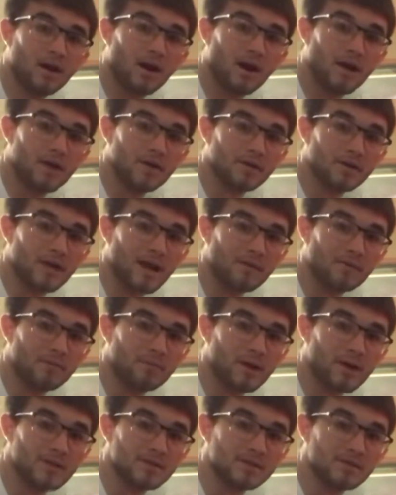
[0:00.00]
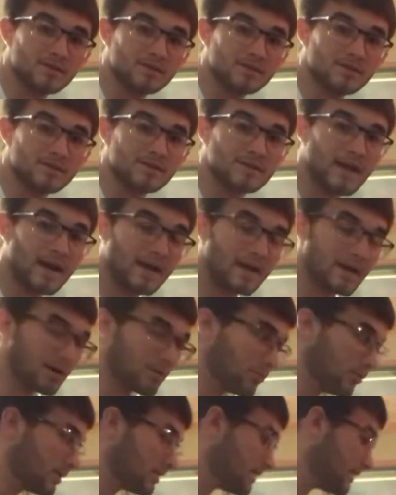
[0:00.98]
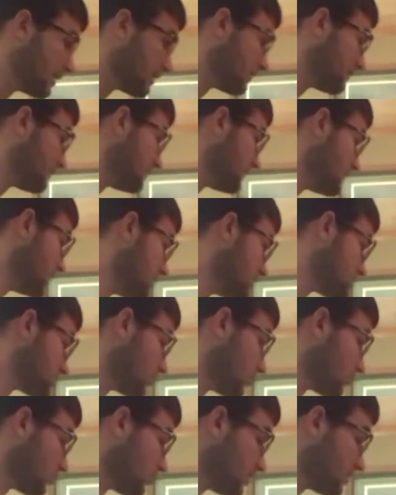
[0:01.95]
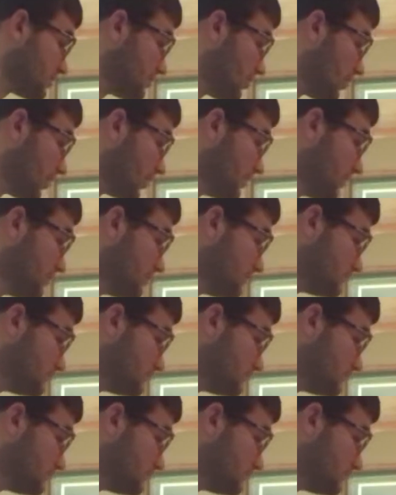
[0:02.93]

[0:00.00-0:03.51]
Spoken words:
You can have the patient standing with their feet shoulder width apart,